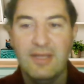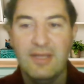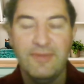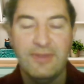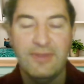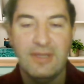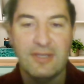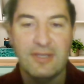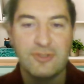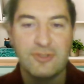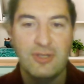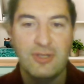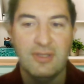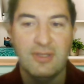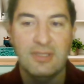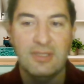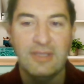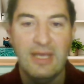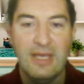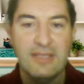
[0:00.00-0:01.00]

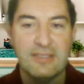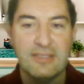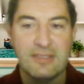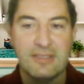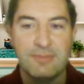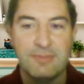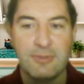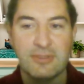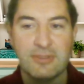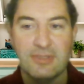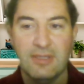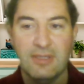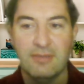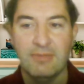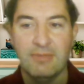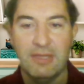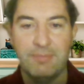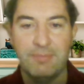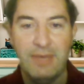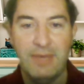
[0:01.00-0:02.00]
actually in assets, because
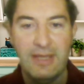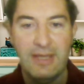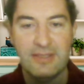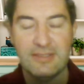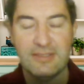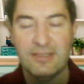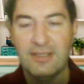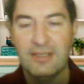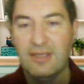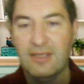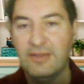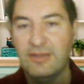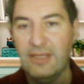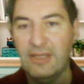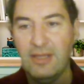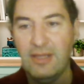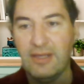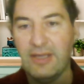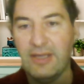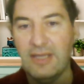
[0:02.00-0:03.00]
like banks, they
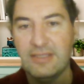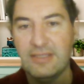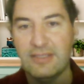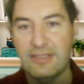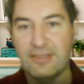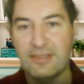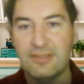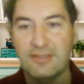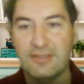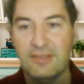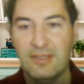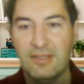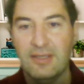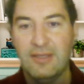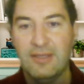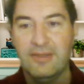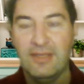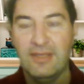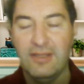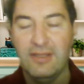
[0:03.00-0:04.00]
like assets.
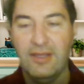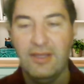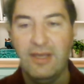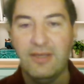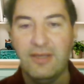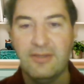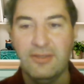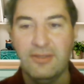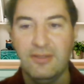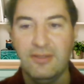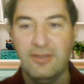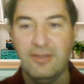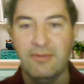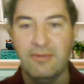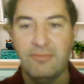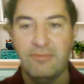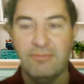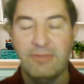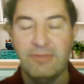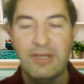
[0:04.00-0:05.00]
They like
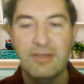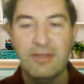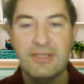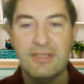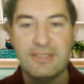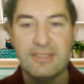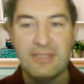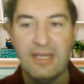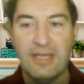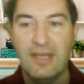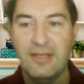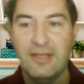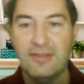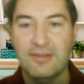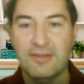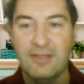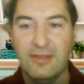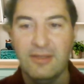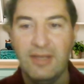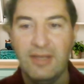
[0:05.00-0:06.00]
real
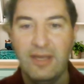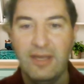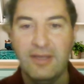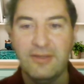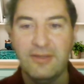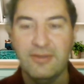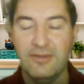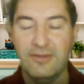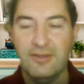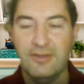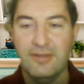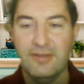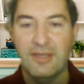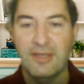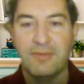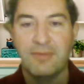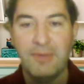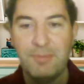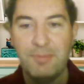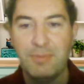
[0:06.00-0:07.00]
estate. They like
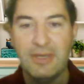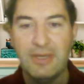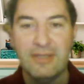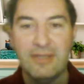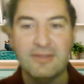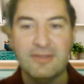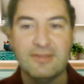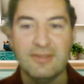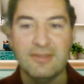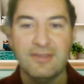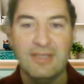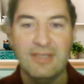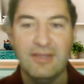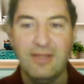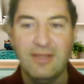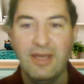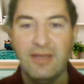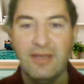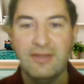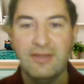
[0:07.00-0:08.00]
equipment. They
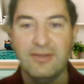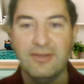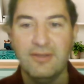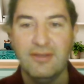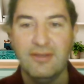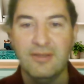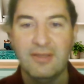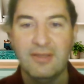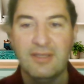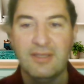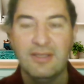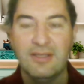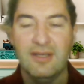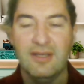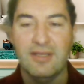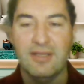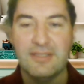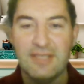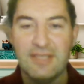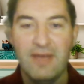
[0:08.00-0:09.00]
like
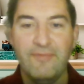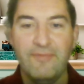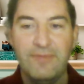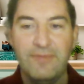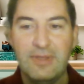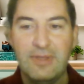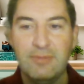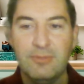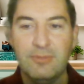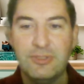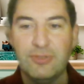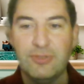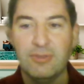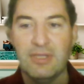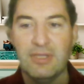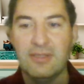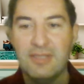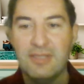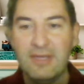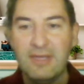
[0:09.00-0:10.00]
something which you
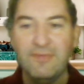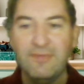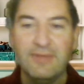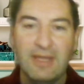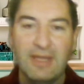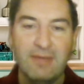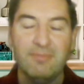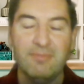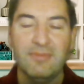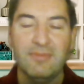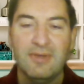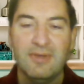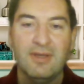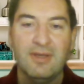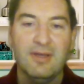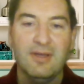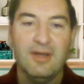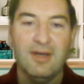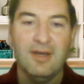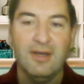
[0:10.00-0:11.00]
can give them,
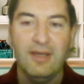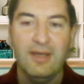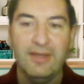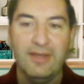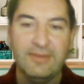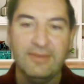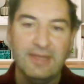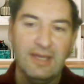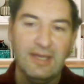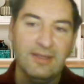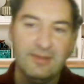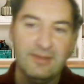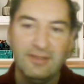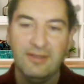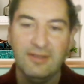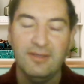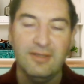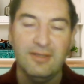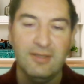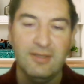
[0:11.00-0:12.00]
and then
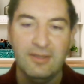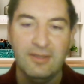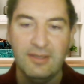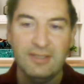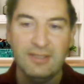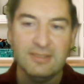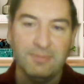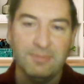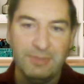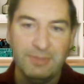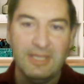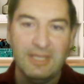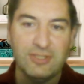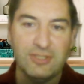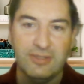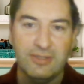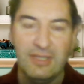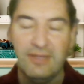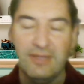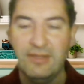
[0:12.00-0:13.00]
as a pledge,
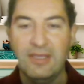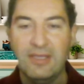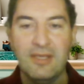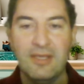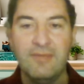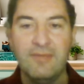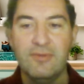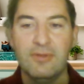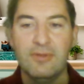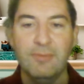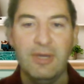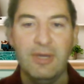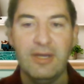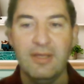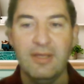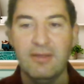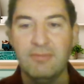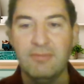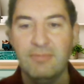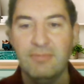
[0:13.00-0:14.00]
and then they give you the
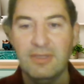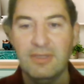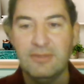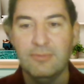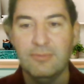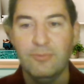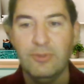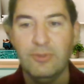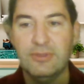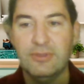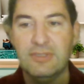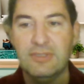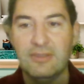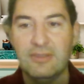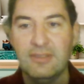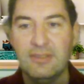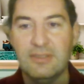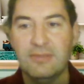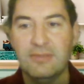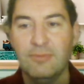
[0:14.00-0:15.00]
money. But what
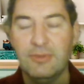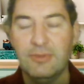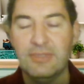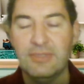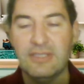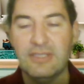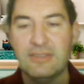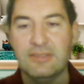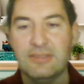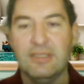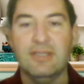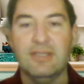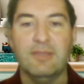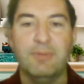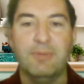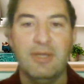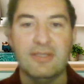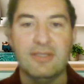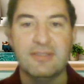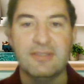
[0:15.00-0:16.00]
does the
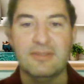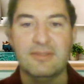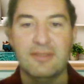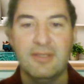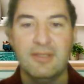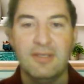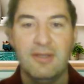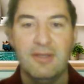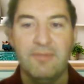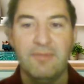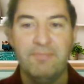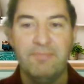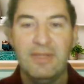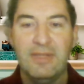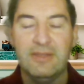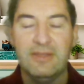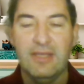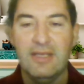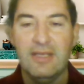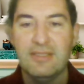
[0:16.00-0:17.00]
startup has?
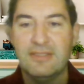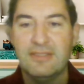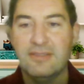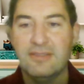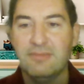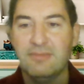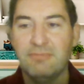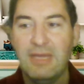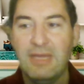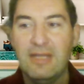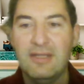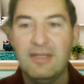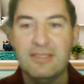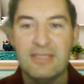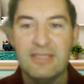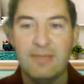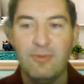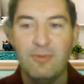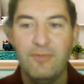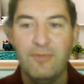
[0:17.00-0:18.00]
It has mainly
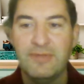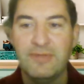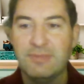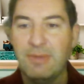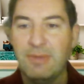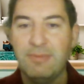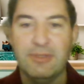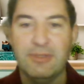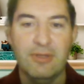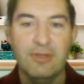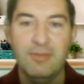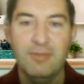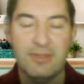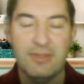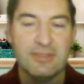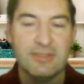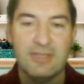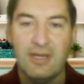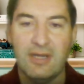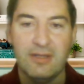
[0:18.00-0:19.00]
some office, maybe not,
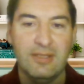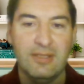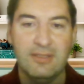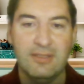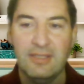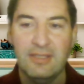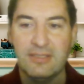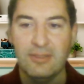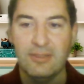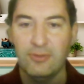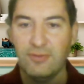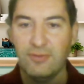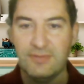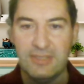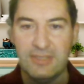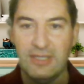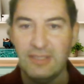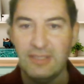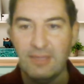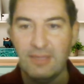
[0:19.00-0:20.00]
because currently there's a lot of
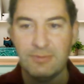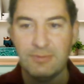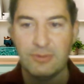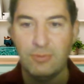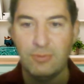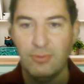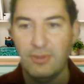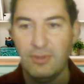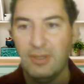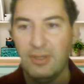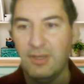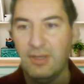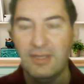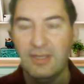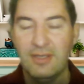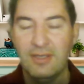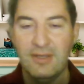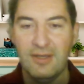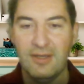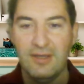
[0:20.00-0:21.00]
startups who
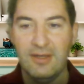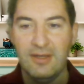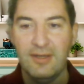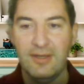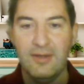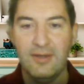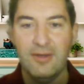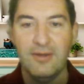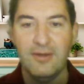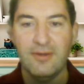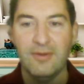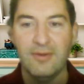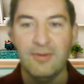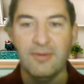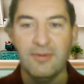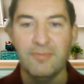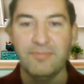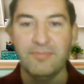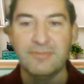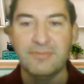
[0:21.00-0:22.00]

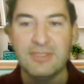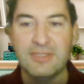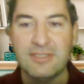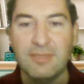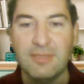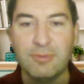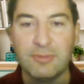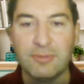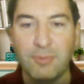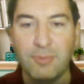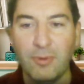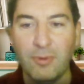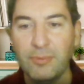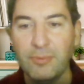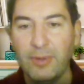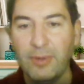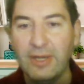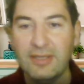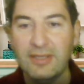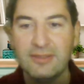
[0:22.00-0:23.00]
are distributed
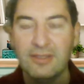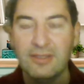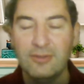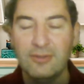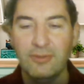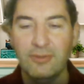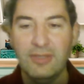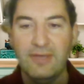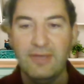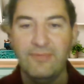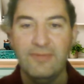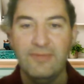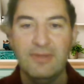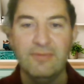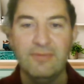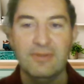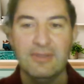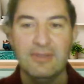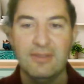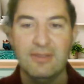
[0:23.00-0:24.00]
worldwide. They don't have
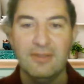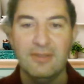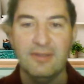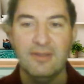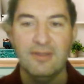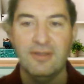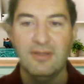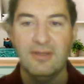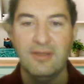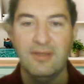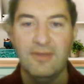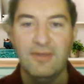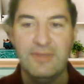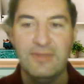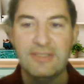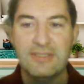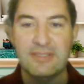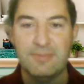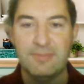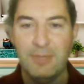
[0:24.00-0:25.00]
even a
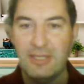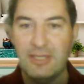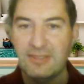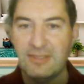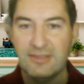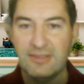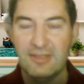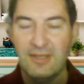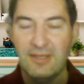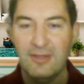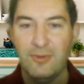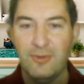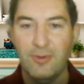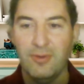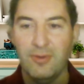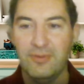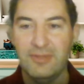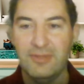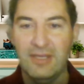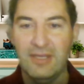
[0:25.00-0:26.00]
fixed space,
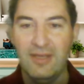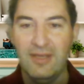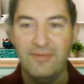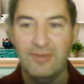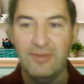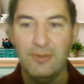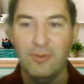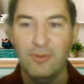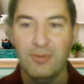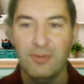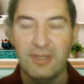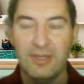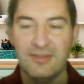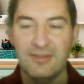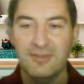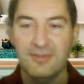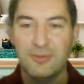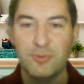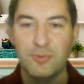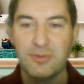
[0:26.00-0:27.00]
or they have
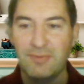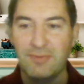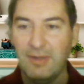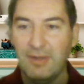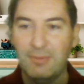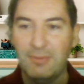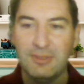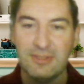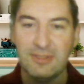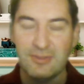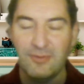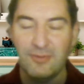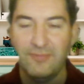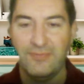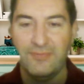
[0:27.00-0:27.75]
2 square meters of